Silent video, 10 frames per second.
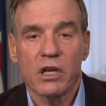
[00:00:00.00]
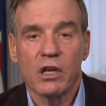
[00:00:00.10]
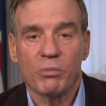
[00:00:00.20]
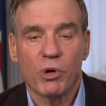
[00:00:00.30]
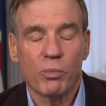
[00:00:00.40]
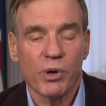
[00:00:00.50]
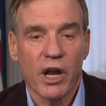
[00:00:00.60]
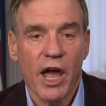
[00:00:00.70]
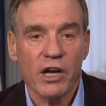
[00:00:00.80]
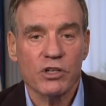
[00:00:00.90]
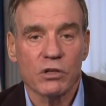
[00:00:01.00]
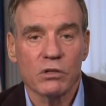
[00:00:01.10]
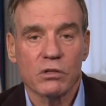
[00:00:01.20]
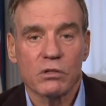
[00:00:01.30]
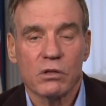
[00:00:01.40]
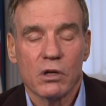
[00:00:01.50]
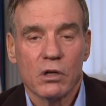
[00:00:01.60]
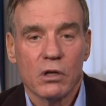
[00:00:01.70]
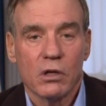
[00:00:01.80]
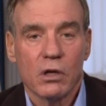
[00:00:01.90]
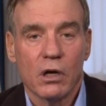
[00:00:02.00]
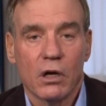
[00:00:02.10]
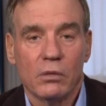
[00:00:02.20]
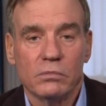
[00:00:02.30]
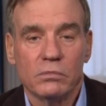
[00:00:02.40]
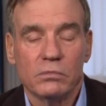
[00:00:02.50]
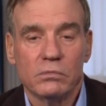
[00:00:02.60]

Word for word: inappropriate actions, um,